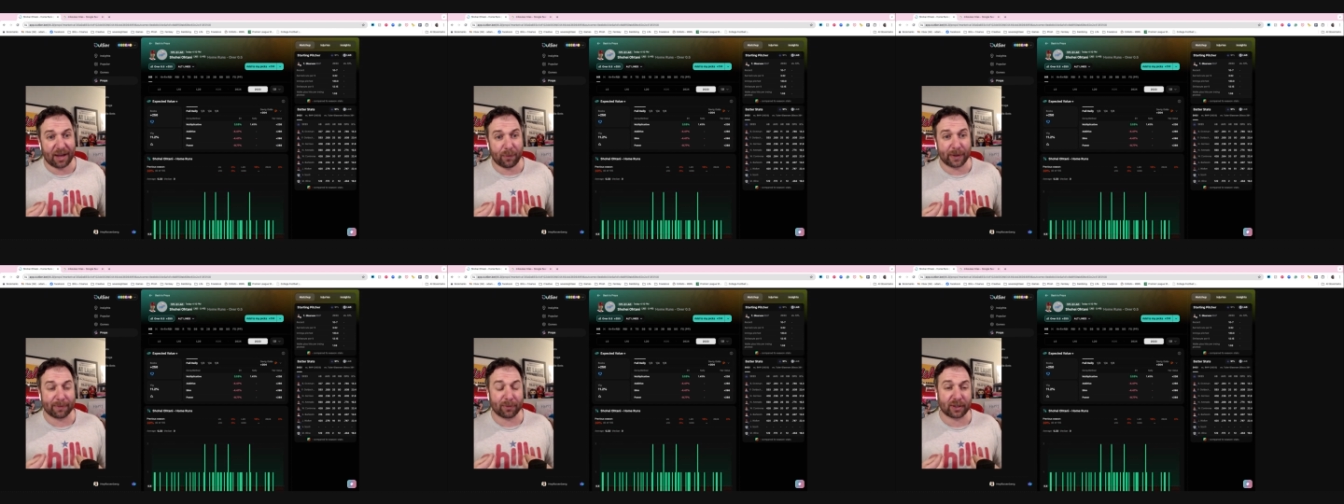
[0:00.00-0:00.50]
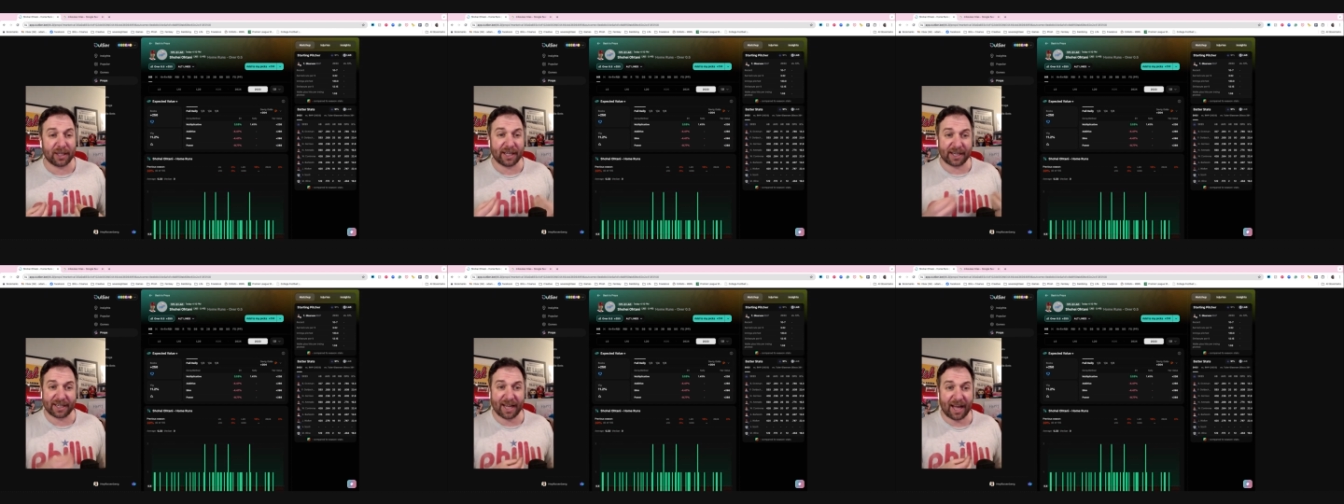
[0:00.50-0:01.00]
at when I'm
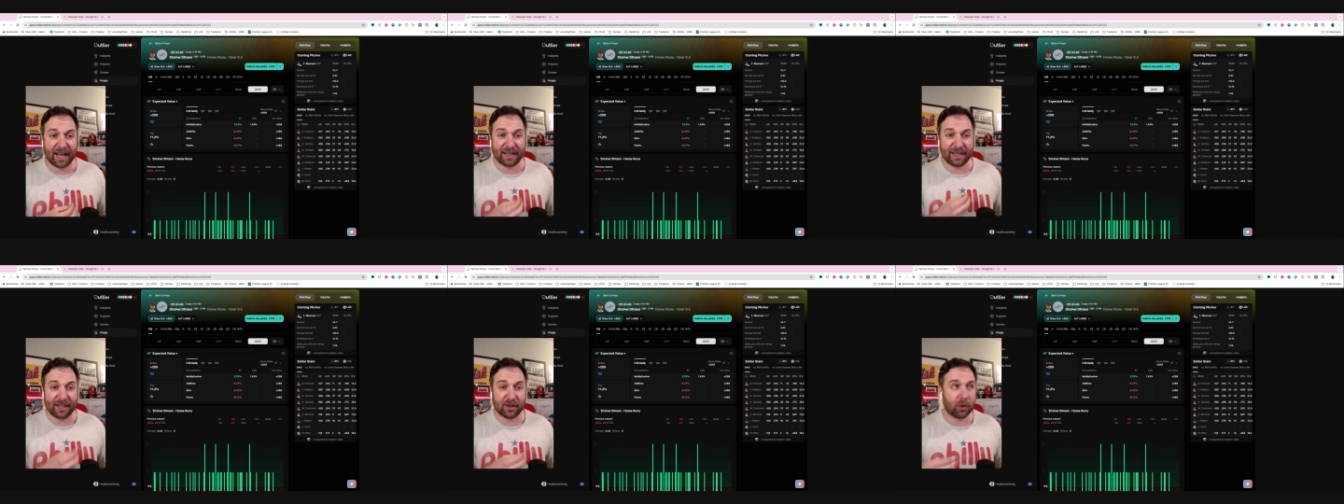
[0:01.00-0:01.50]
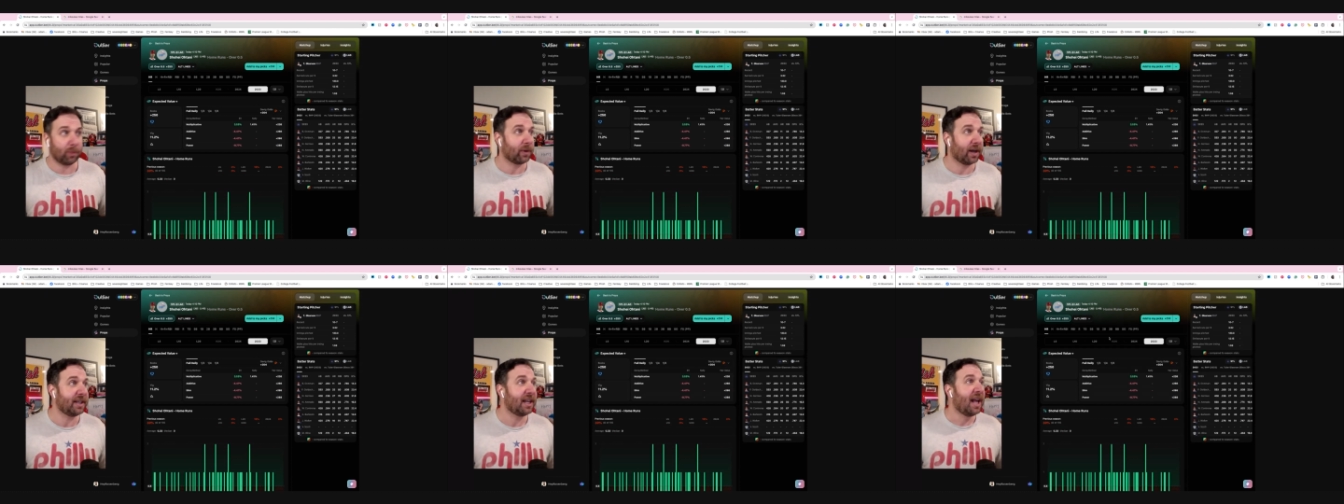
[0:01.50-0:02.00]
looking at a guy who hit a home
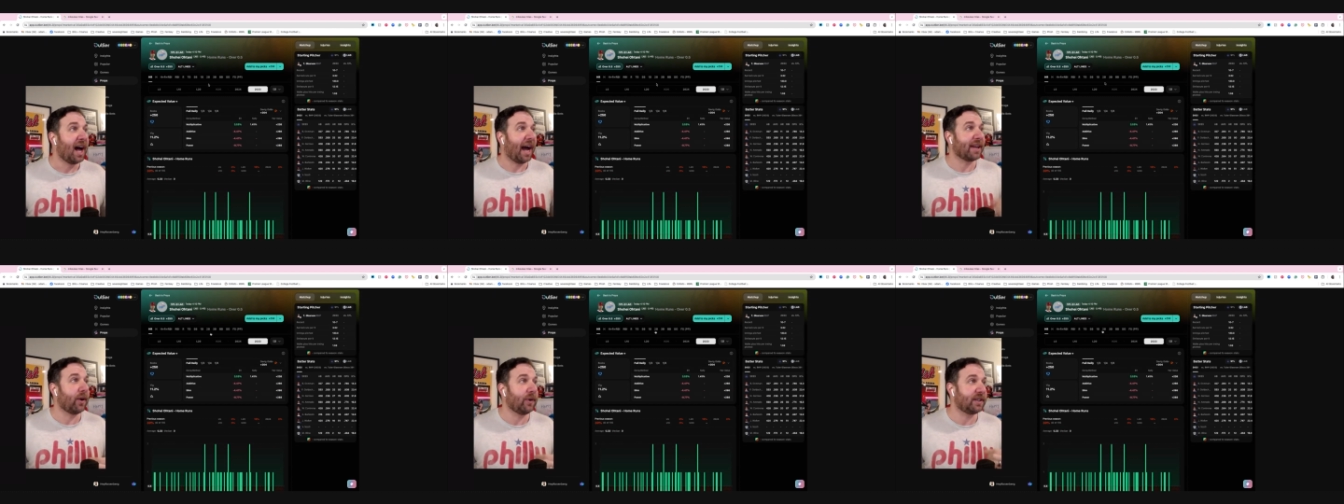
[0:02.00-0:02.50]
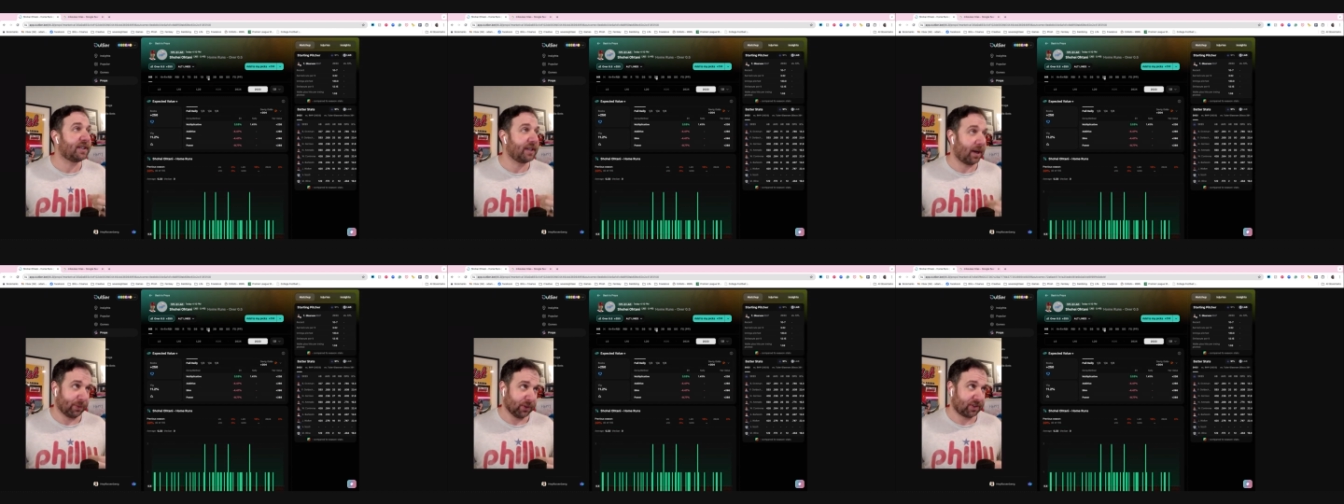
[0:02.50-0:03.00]
run, I go to
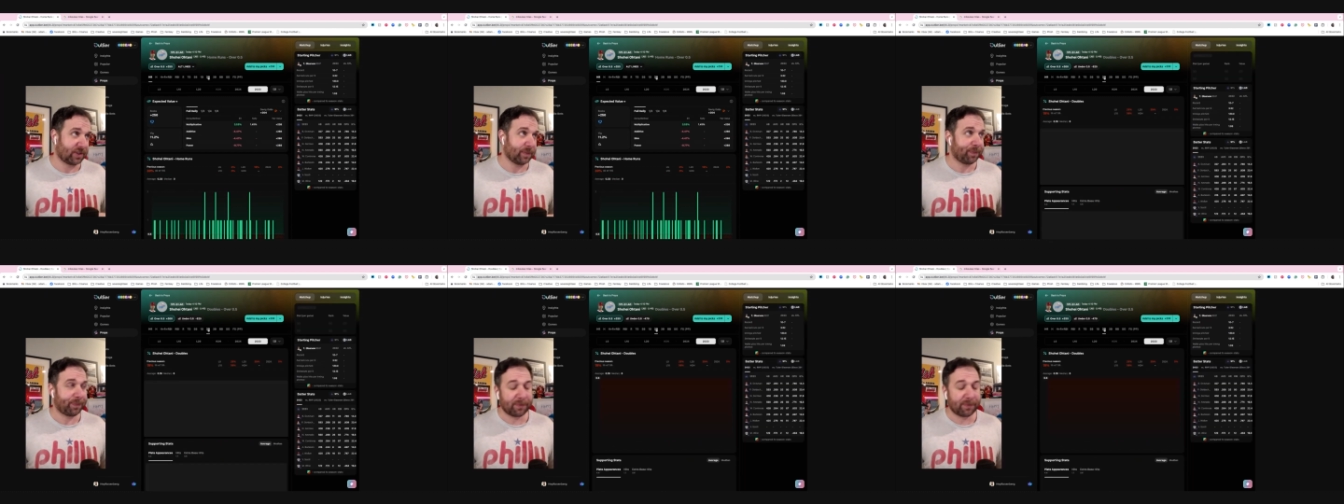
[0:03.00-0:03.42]
doubles.